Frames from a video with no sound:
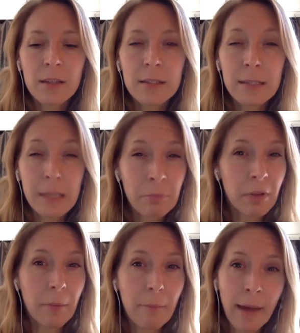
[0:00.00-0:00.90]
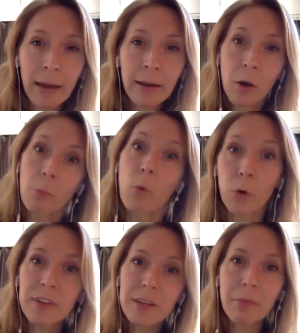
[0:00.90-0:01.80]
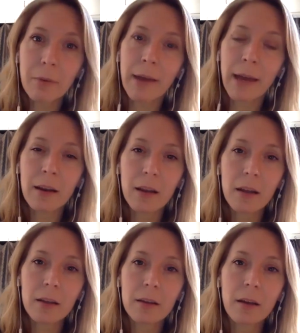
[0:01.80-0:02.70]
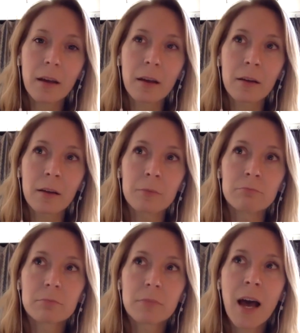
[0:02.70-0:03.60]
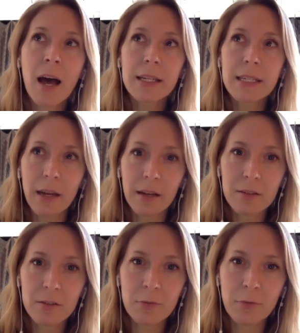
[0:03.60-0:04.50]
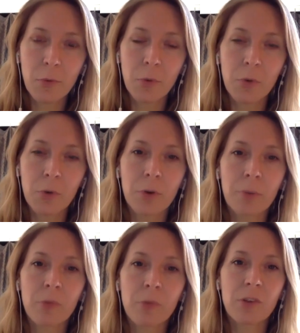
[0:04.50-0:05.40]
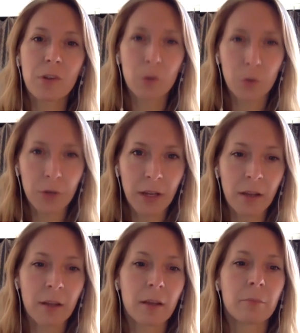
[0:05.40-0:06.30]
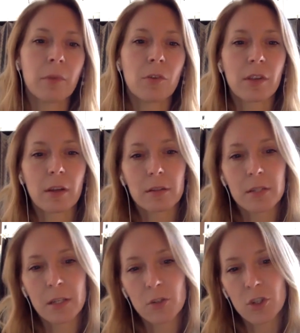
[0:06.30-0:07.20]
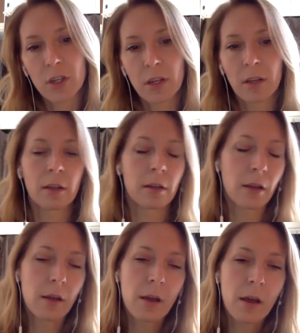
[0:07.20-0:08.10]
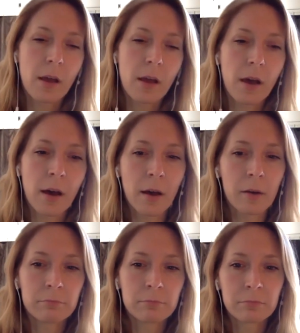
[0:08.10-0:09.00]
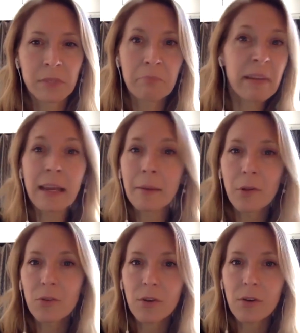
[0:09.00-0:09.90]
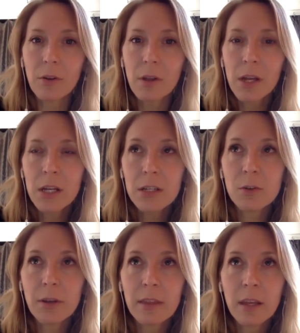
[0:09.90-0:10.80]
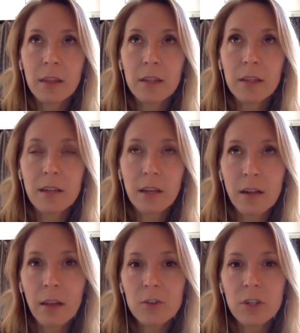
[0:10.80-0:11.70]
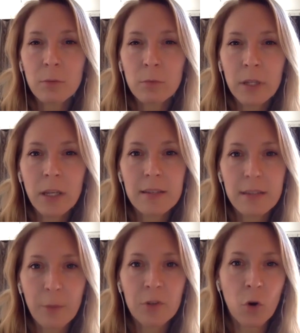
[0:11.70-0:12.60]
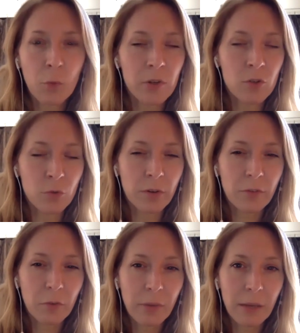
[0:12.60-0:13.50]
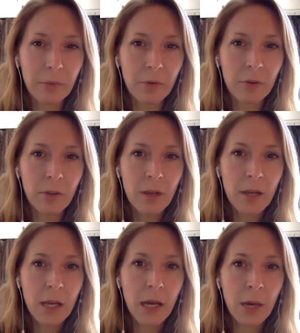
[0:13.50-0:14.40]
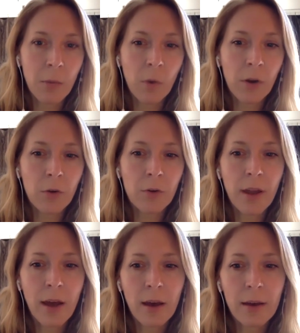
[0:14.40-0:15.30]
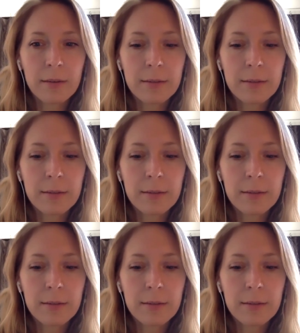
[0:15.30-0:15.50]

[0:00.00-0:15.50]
diplomatic a more diplomatic um, context for music learning and music teaching and um, and being musical so I think the technology really has helped to open doors for people um, where you're not,